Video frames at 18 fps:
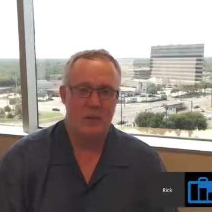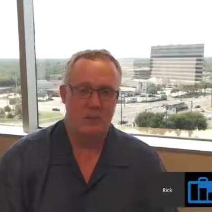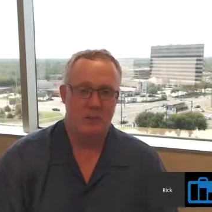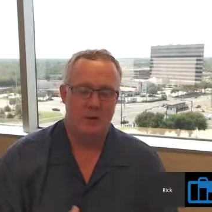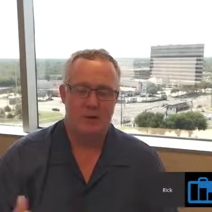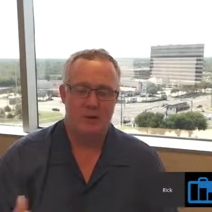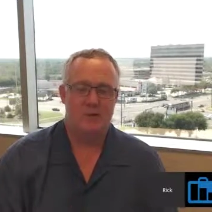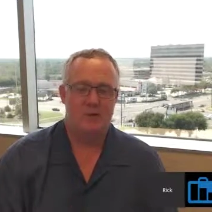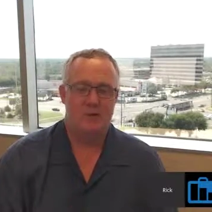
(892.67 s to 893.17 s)

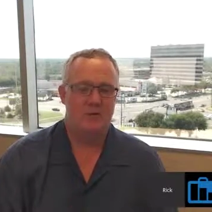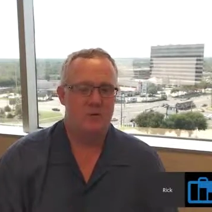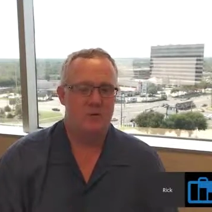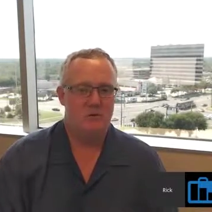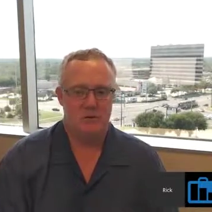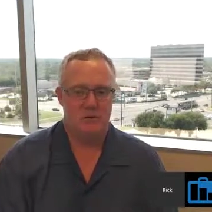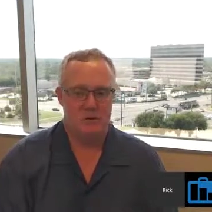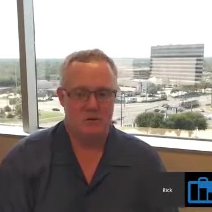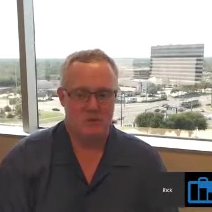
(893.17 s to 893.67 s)
But even if you
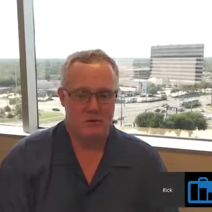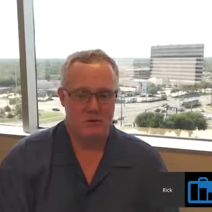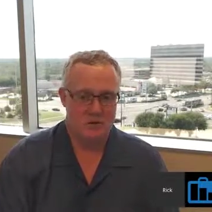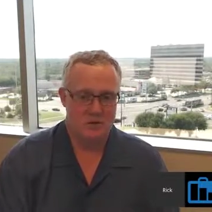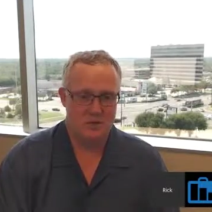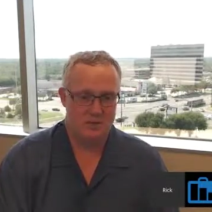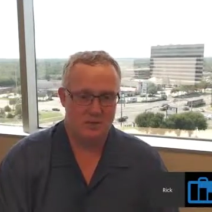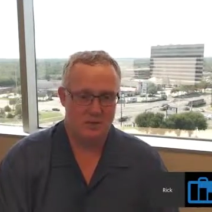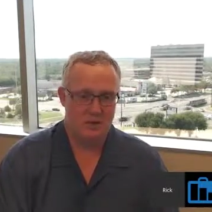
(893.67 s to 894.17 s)
did a
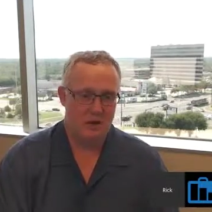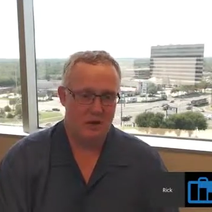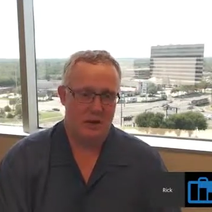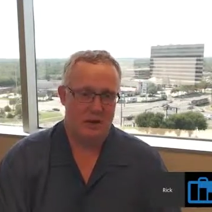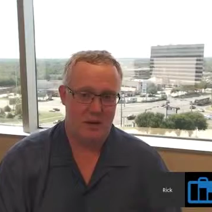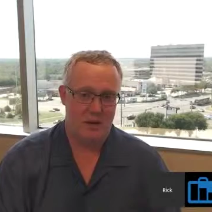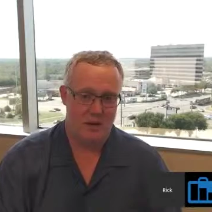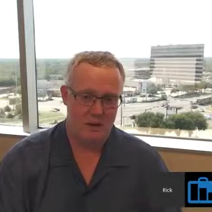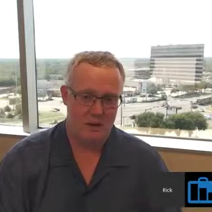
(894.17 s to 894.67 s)
Tuesday,
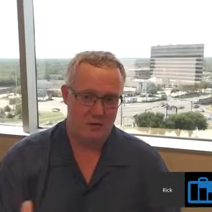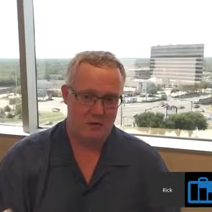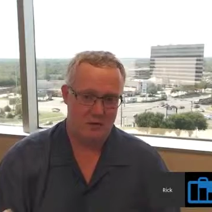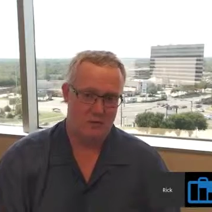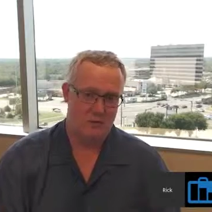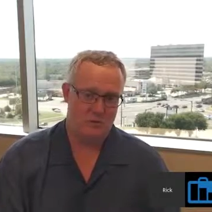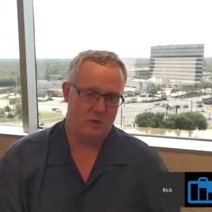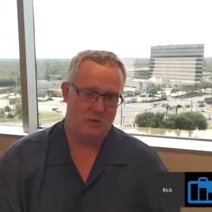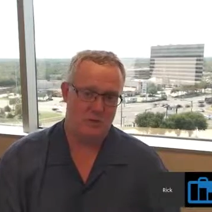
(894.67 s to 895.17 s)
Friday, or
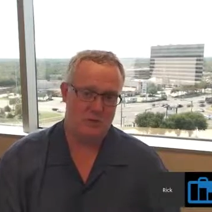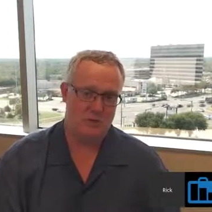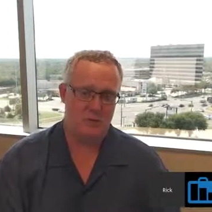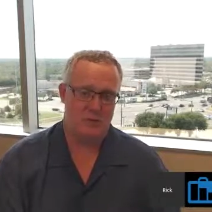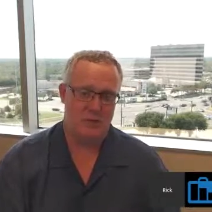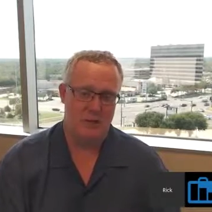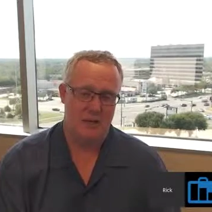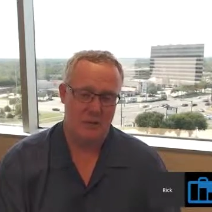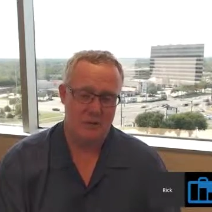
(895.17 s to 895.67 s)
Tuesday,
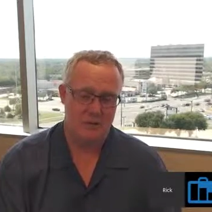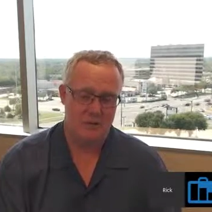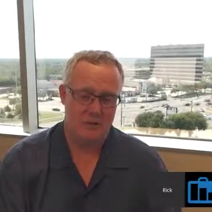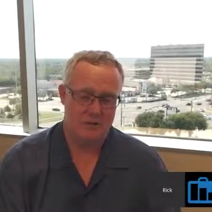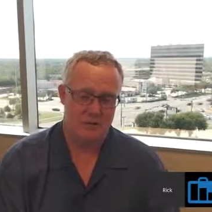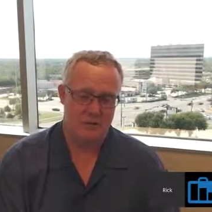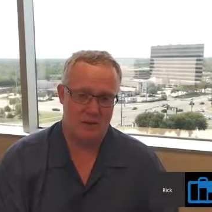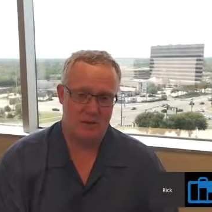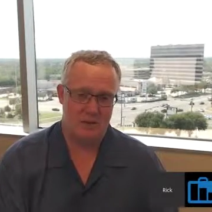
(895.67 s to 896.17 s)
Sunday, with
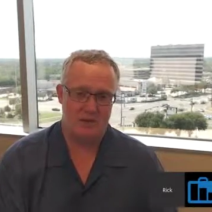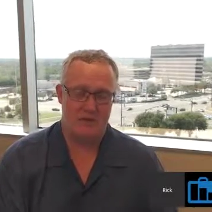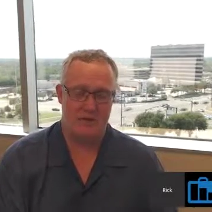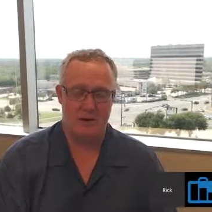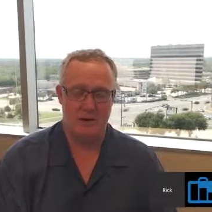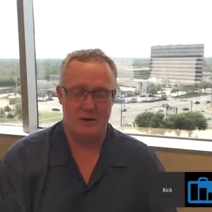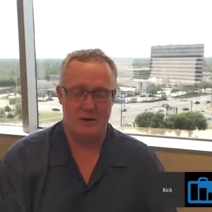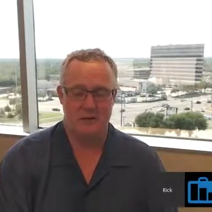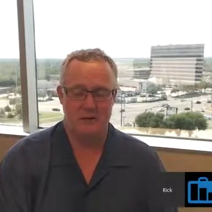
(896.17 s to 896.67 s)

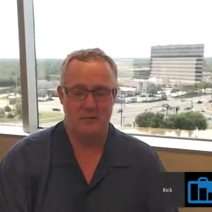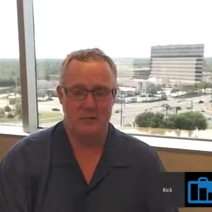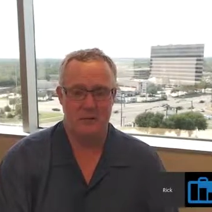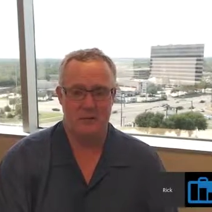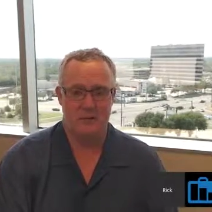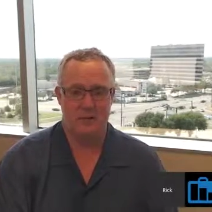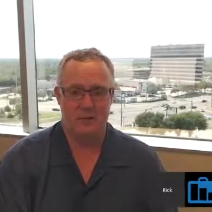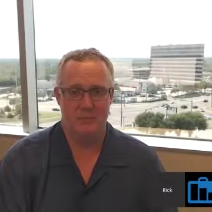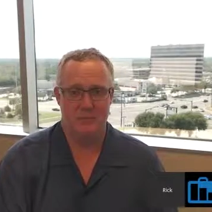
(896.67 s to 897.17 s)
Friday and Sunday
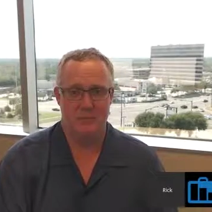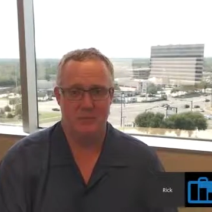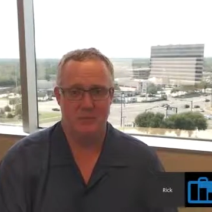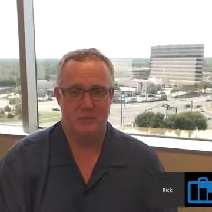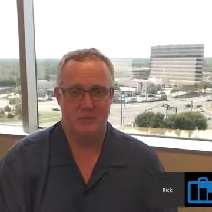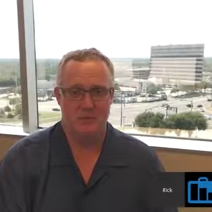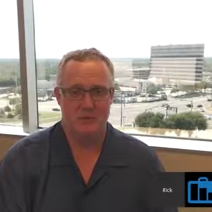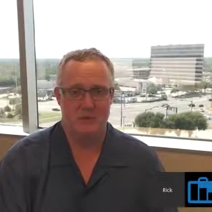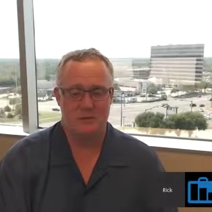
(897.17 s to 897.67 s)
being the most
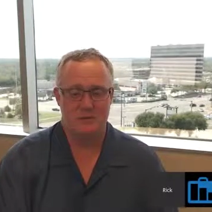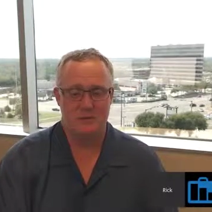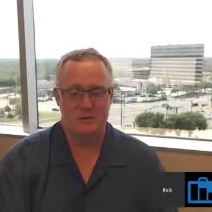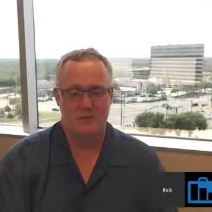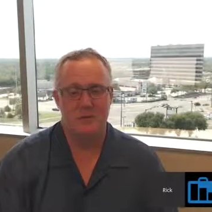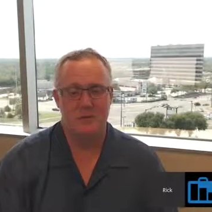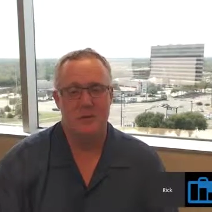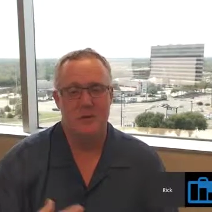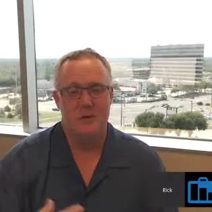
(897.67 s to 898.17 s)

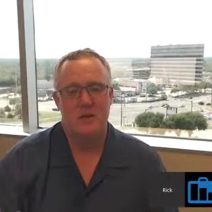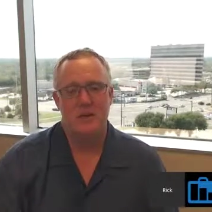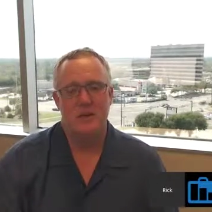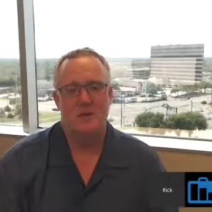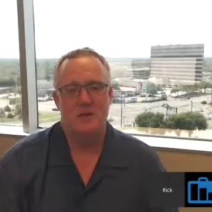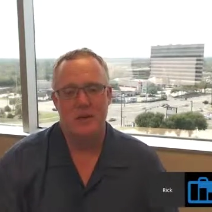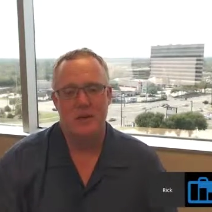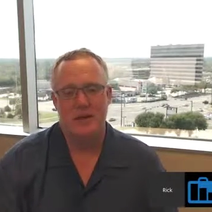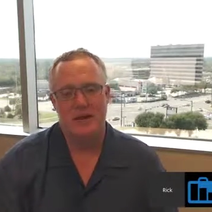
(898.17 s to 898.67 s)
expensive,
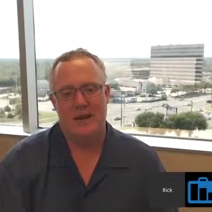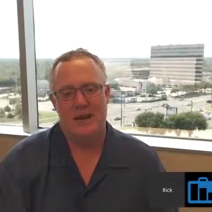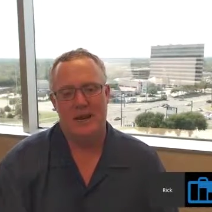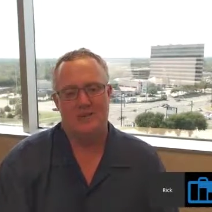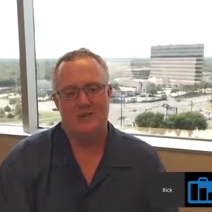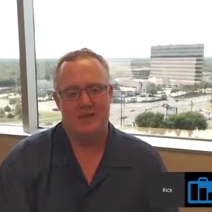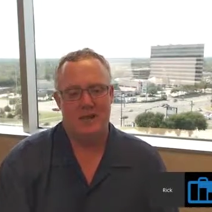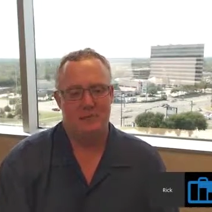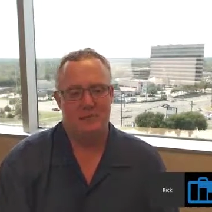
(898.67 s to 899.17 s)
you get
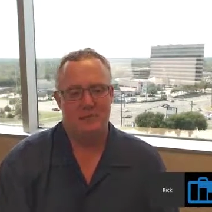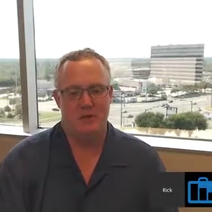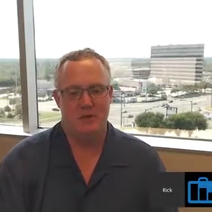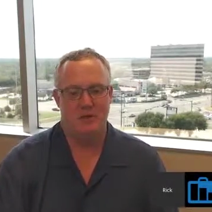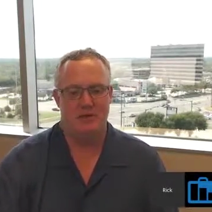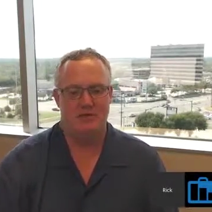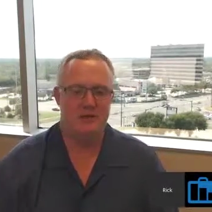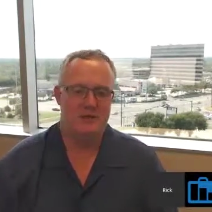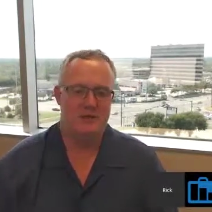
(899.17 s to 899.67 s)
half that
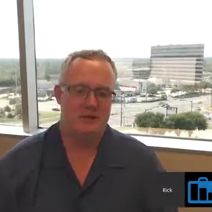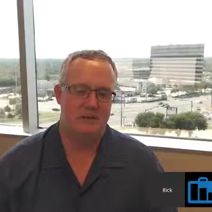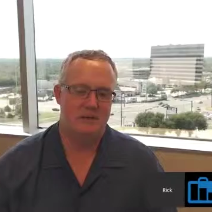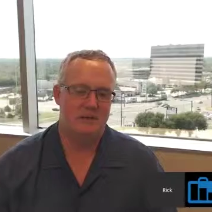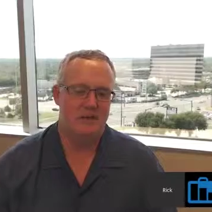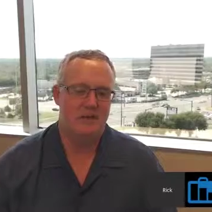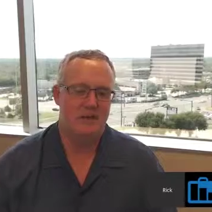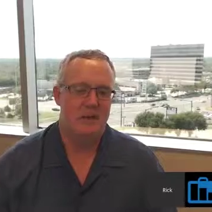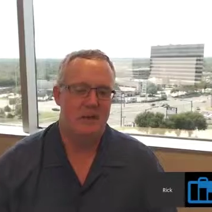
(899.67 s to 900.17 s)
benefit.
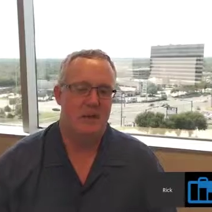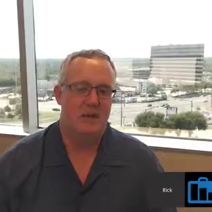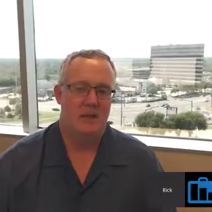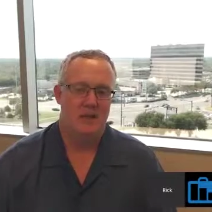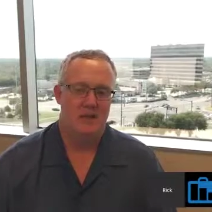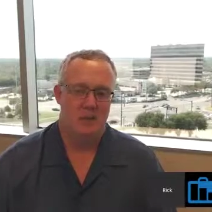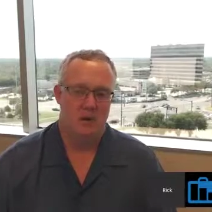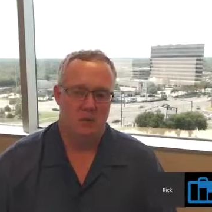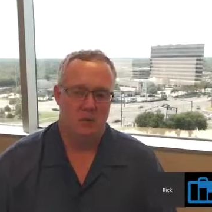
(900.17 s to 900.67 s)

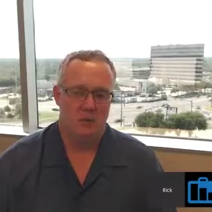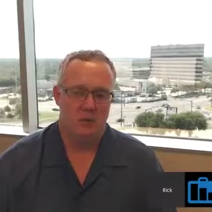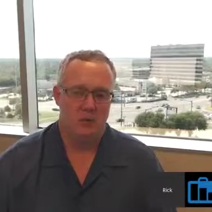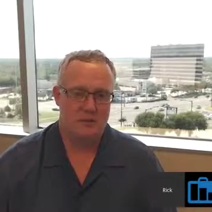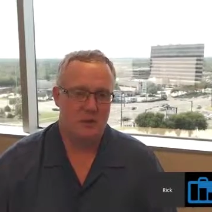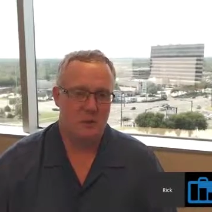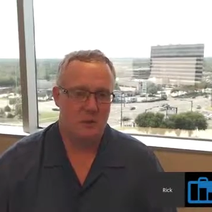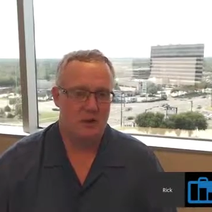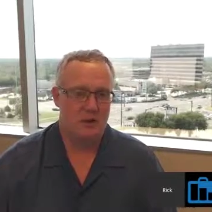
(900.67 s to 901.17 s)
And
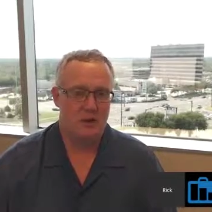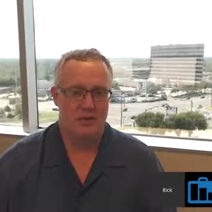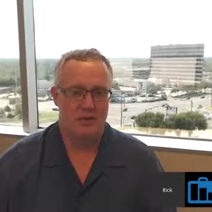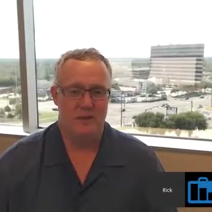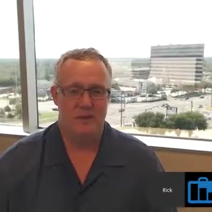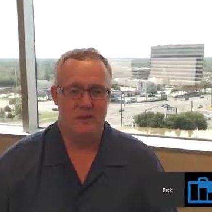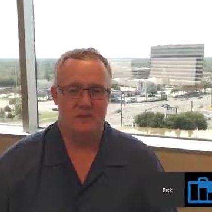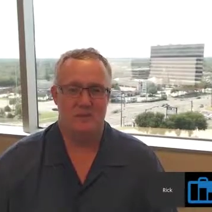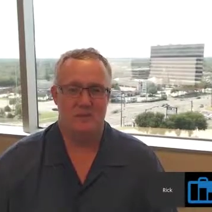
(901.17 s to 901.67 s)
as part of
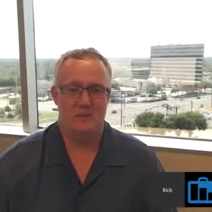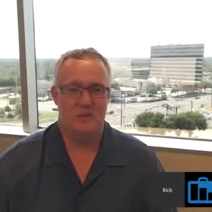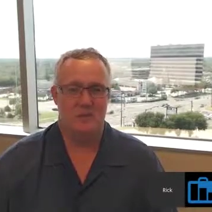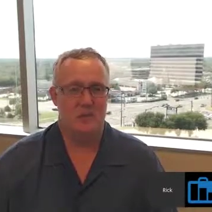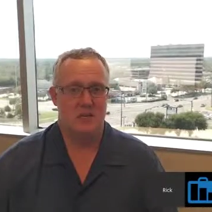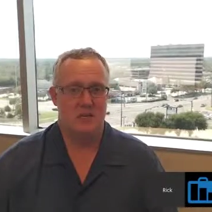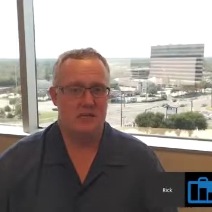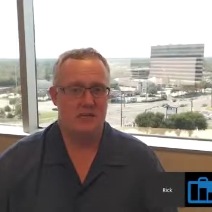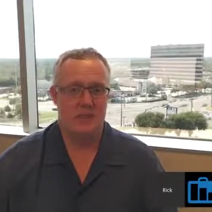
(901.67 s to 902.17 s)
this,
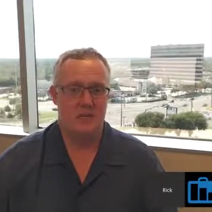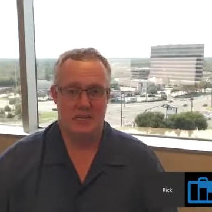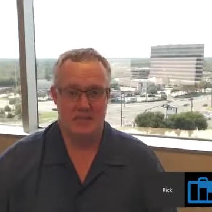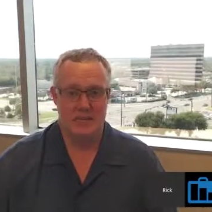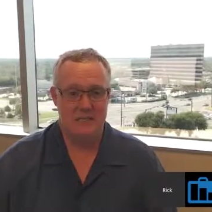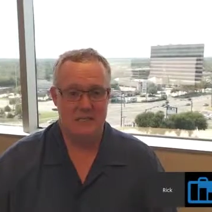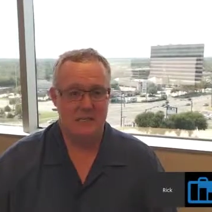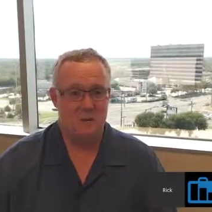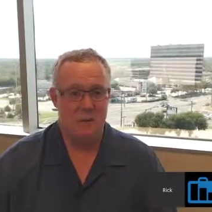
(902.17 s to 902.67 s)
the
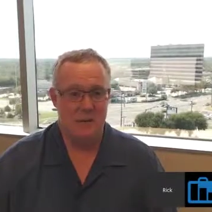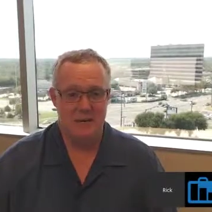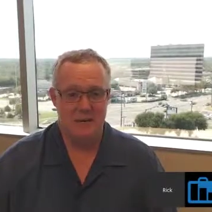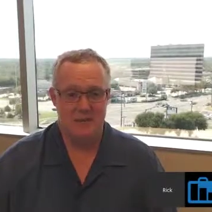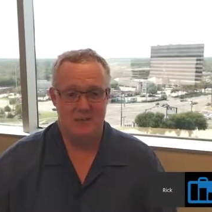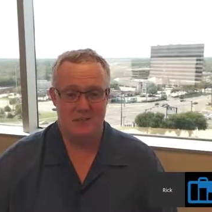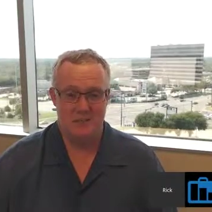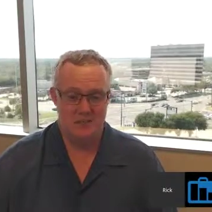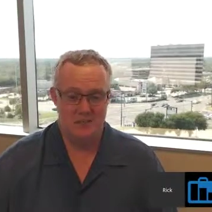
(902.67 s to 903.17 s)
easy way
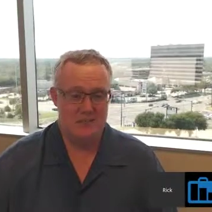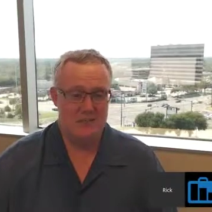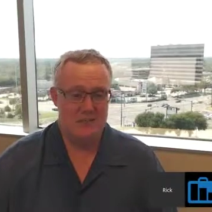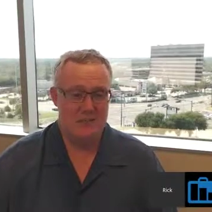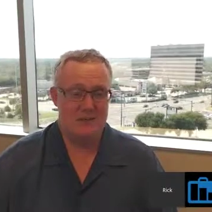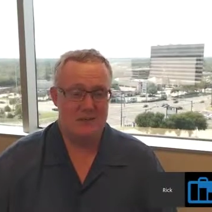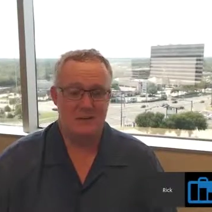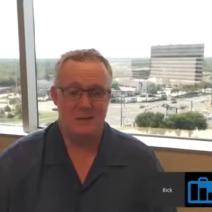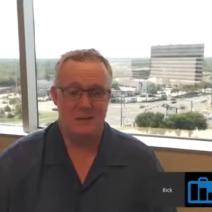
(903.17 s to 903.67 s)
to see the
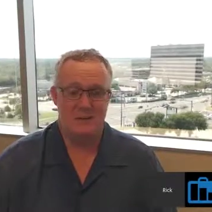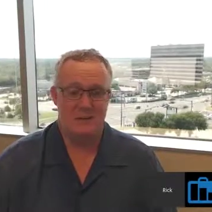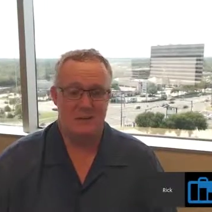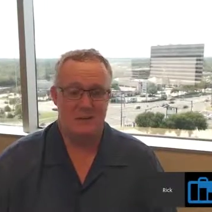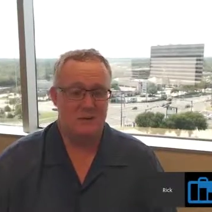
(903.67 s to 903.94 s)
difference in